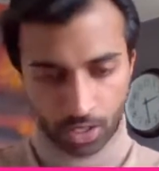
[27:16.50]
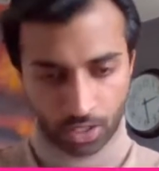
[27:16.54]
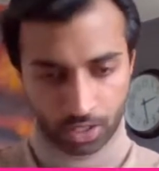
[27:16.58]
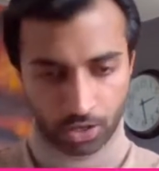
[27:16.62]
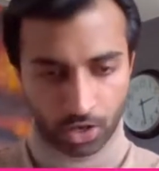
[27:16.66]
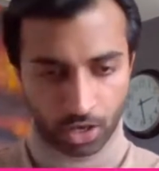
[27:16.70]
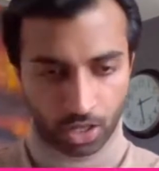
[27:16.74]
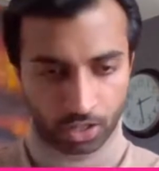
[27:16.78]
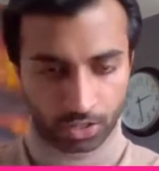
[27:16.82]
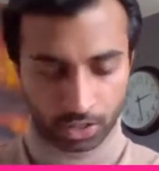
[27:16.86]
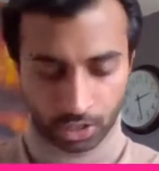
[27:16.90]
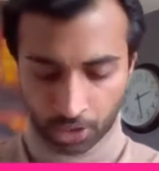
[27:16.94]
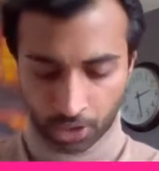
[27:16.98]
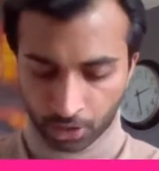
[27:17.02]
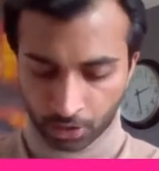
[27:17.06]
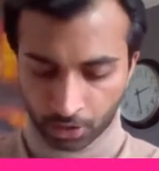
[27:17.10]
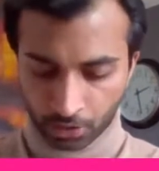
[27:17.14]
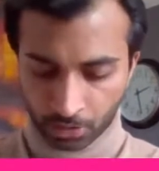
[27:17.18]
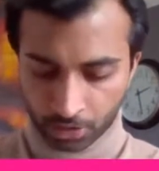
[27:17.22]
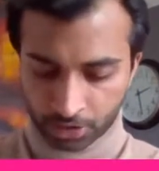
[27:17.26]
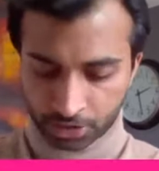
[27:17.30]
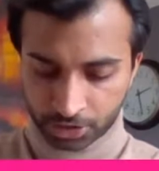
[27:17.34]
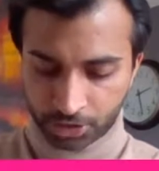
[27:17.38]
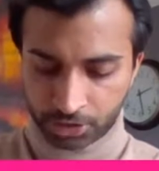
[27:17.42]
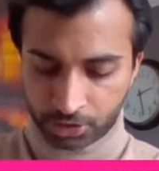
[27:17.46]
got the
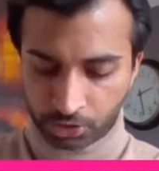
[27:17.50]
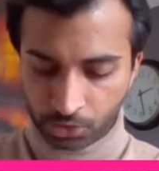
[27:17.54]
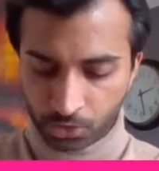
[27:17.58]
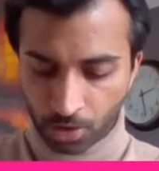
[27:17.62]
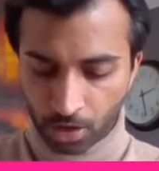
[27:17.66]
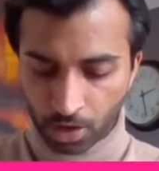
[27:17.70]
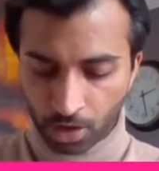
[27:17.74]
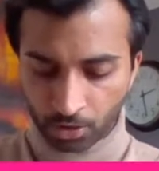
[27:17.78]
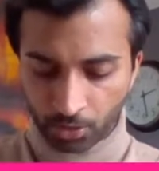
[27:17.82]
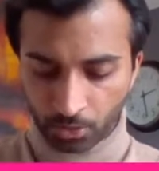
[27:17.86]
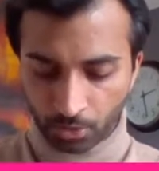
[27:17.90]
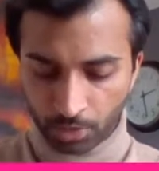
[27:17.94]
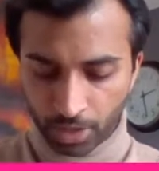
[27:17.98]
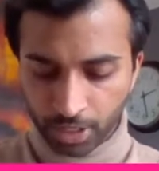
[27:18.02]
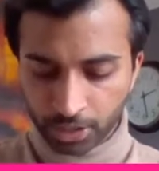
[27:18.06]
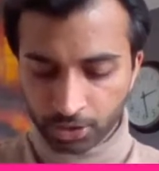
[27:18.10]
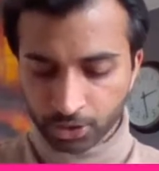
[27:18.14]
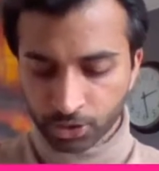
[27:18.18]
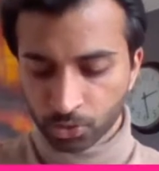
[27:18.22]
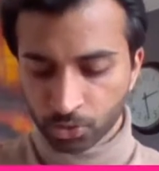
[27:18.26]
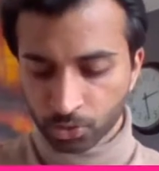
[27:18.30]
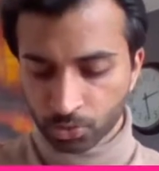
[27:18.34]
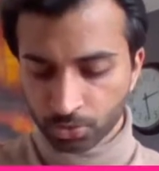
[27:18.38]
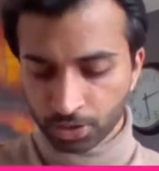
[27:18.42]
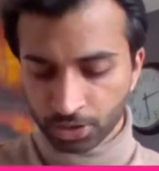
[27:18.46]
university to agree
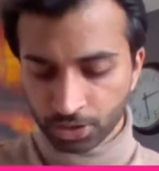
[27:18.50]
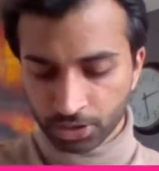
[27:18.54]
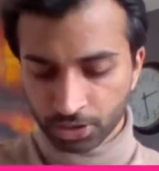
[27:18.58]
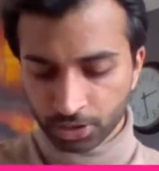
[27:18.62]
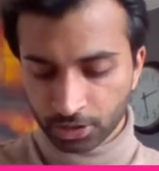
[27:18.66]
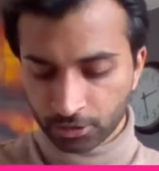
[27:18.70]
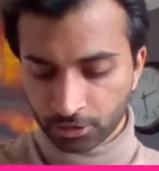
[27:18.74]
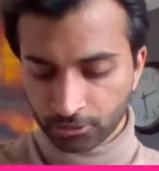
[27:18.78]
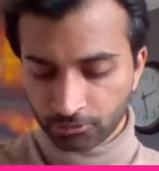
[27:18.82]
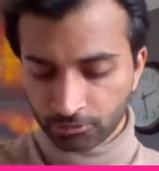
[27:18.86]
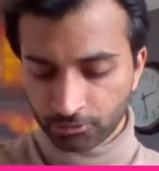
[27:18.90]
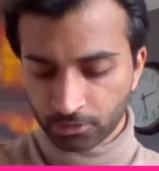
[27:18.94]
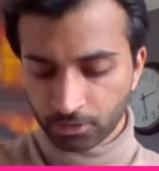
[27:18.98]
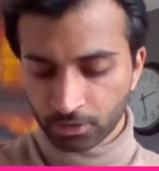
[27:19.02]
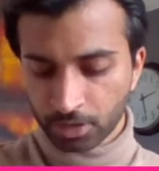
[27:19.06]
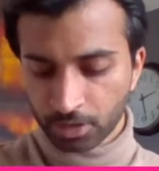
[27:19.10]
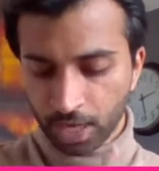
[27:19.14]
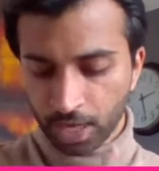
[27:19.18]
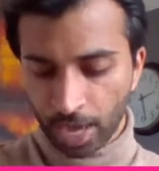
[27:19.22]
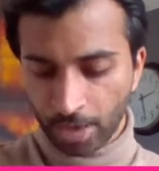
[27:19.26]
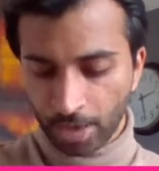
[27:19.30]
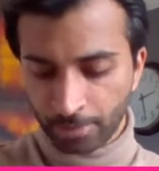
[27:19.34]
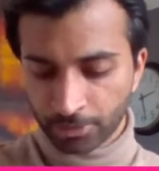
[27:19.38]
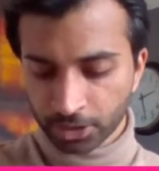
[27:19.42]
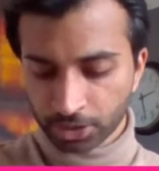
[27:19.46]
to reserve
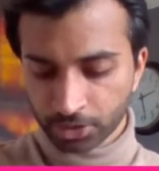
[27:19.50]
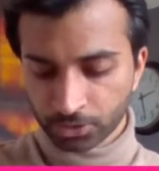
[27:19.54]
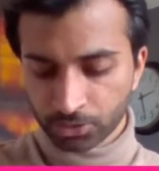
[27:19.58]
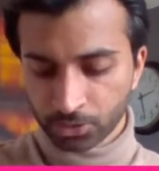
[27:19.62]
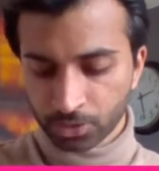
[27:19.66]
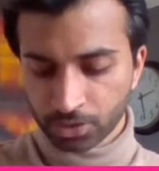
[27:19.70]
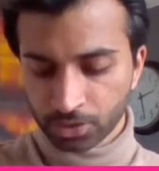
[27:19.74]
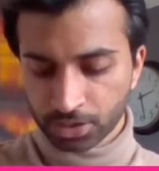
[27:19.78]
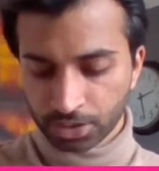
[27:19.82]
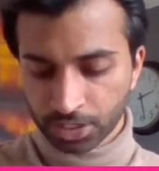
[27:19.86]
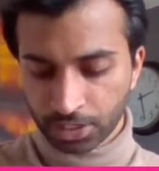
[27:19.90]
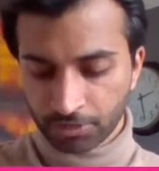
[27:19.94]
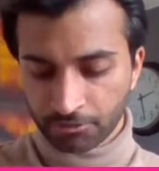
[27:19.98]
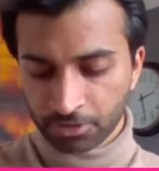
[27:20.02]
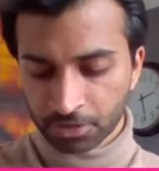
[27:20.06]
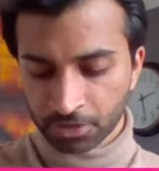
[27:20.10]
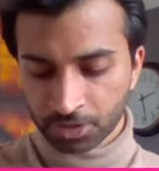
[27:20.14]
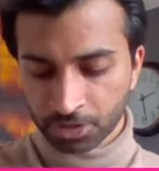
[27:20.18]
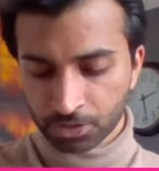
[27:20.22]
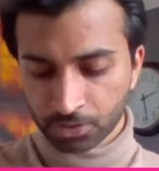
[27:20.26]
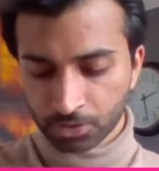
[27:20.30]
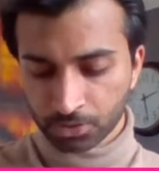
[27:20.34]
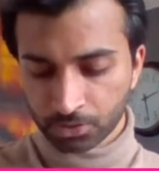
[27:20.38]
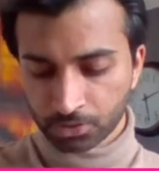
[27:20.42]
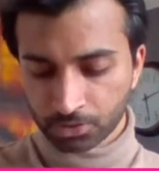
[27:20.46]
Hamishwood
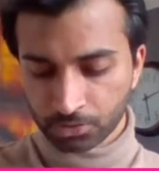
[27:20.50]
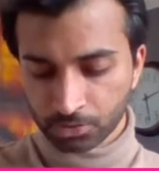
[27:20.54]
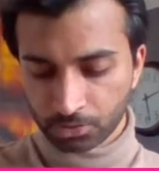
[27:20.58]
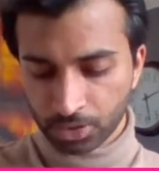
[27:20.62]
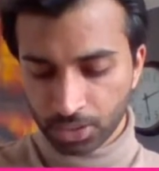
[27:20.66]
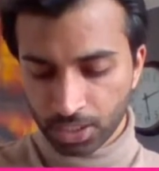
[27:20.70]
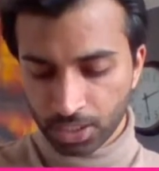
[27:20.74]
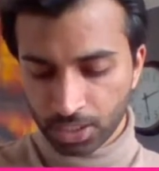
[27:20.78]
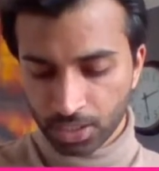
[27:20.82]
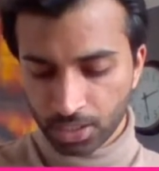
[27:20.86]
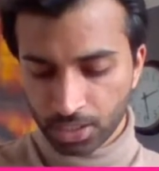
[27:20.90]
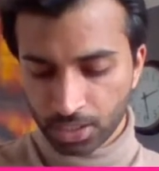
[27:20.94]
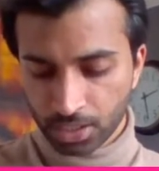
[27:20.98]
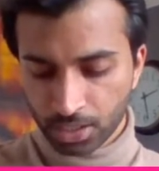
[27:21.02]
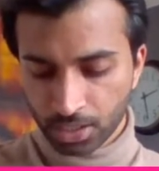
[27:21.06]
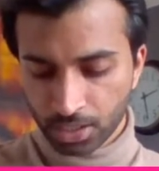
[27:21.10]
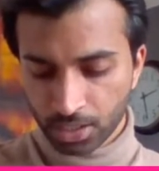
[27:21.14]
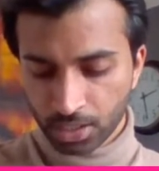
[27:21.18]
703,